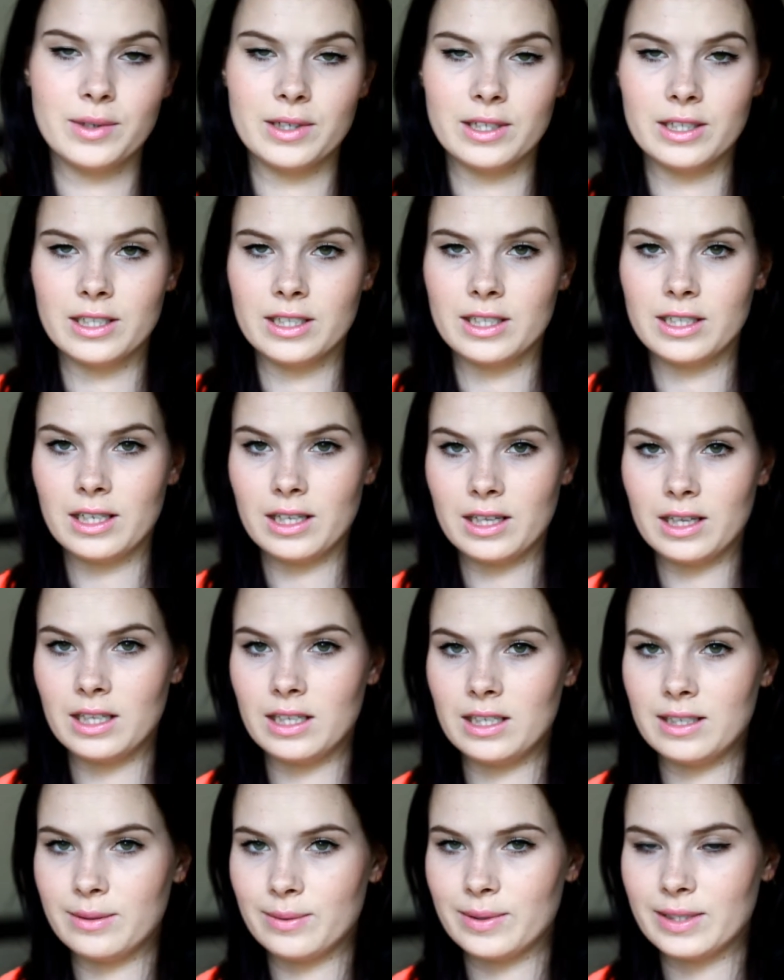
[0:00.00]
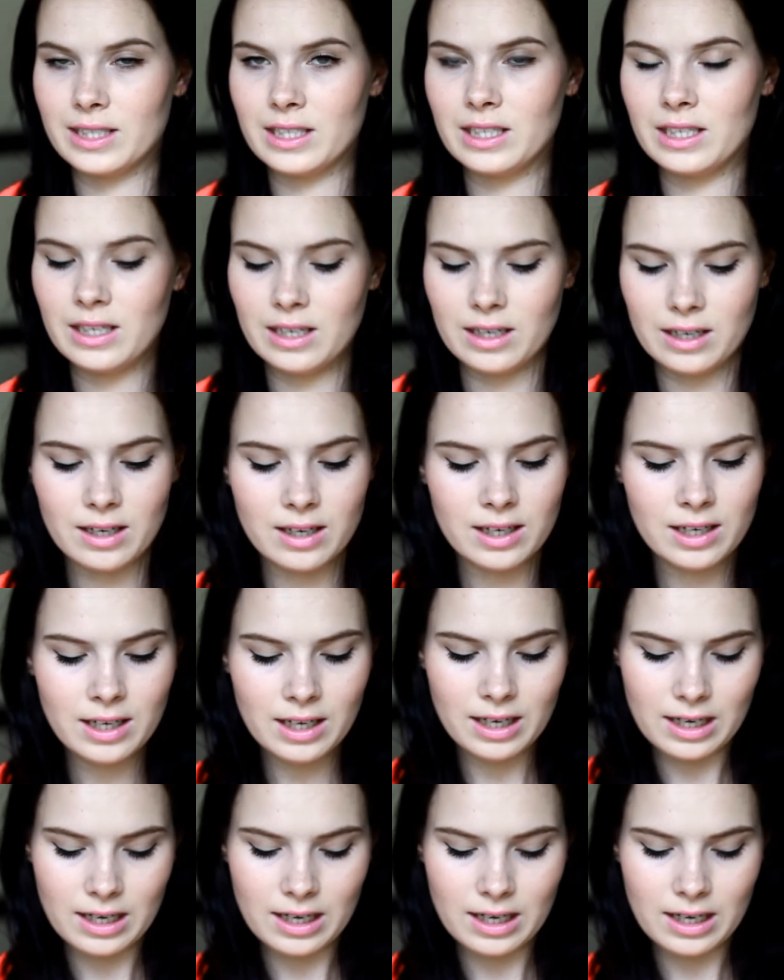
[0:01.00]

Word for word: was these ones here.